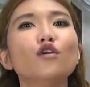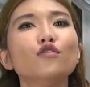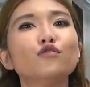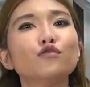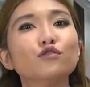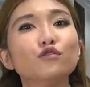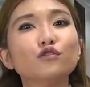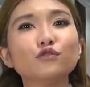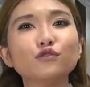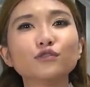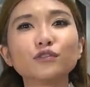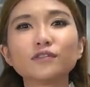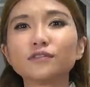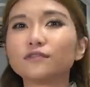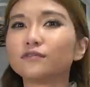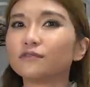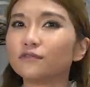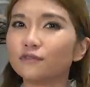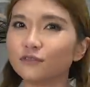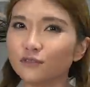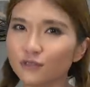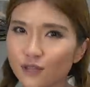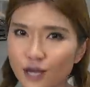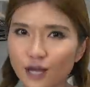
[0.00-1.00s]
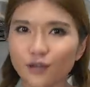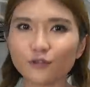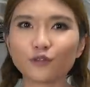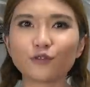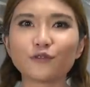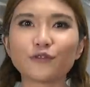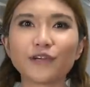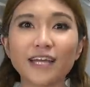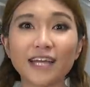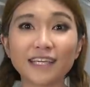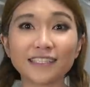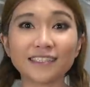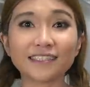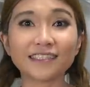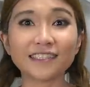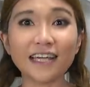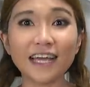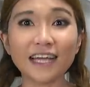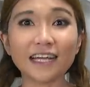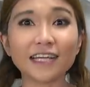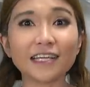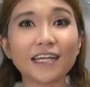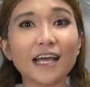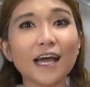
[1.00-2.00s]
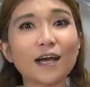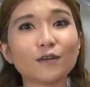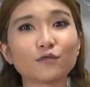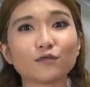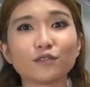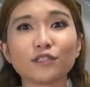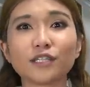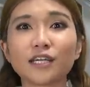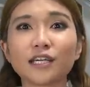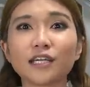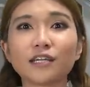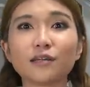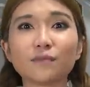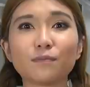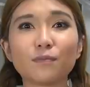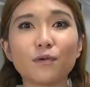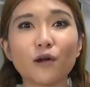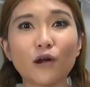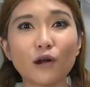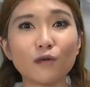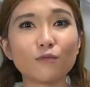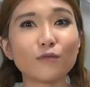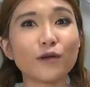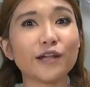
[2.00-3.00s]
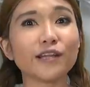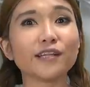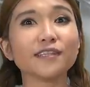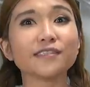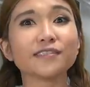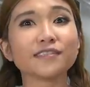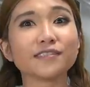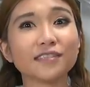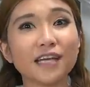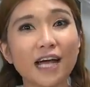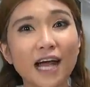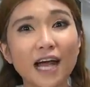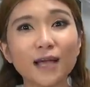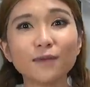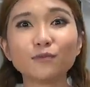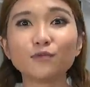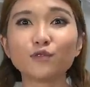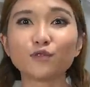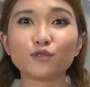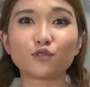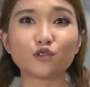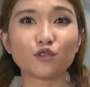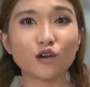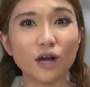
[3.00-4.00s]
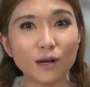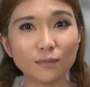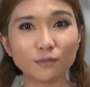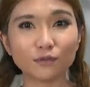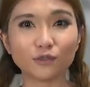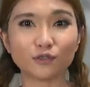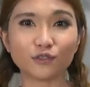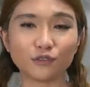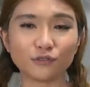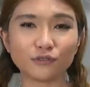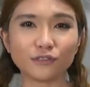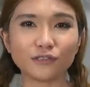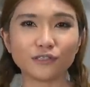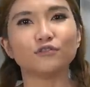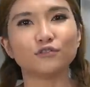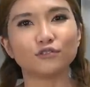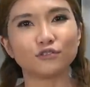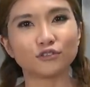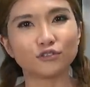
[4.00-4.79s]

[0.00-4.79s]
you lose not knowing exactly how to take it apart when it's time to troubleshoot.